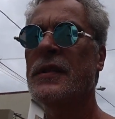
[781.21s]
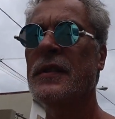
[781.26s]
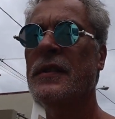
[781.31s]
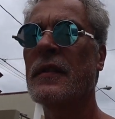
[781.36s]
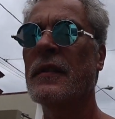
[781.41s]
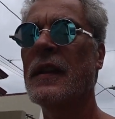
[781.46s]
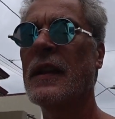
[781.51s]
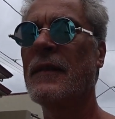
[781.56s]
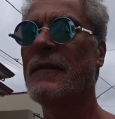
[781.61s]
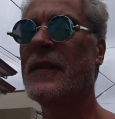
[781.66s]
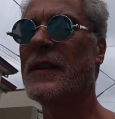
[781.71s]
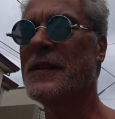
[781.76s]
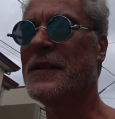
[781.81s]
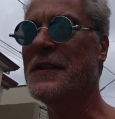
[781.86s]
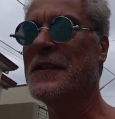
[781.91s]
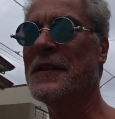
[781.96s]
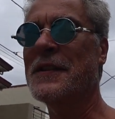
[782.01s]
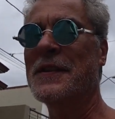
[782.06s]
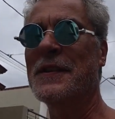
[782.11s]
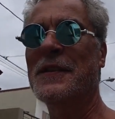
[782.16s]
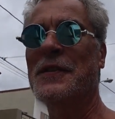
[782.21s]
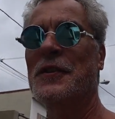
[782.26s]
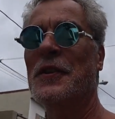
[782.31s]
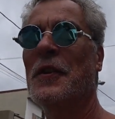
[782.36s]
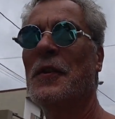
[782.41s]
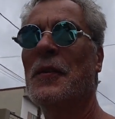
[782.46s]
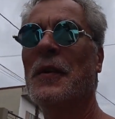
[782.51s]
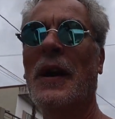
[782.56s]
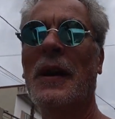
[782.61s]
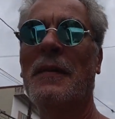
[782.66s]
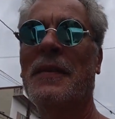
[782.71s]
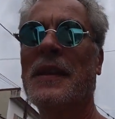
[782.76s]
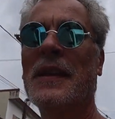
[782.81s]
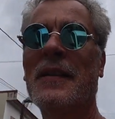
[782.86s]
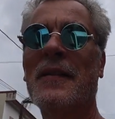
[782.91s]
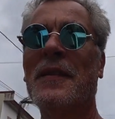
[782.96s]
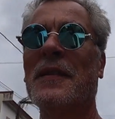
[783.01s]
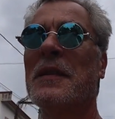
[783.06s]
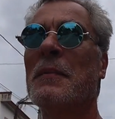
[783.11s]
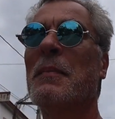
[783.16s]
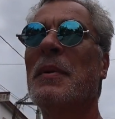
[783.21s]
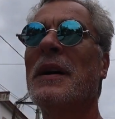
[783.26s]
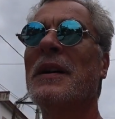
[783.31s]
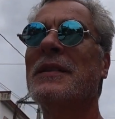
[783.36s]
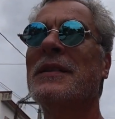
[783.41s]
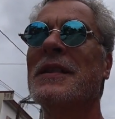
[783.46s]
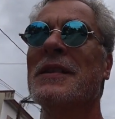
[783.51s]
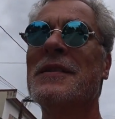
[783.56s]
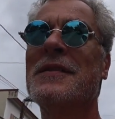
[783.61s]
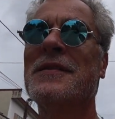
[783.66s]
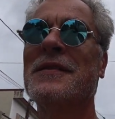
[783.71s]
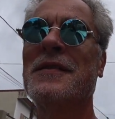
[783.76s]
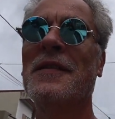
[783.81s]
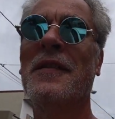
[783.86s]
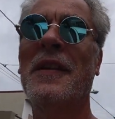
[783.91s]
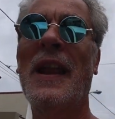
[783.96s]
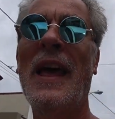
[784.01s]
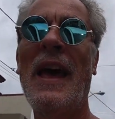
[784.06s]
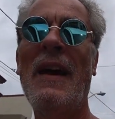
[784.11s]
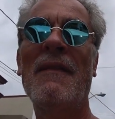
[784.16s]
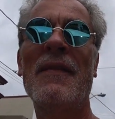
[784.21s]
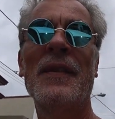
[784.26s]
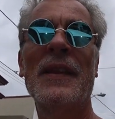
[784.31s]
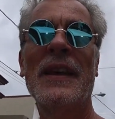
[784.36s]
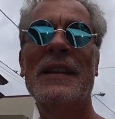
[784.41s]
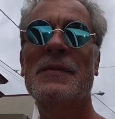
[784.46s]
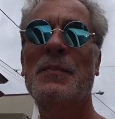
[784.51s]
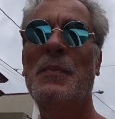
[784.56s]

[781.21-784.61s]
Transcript: that they're giving is just a joke. I think all the politicians are laughing. That's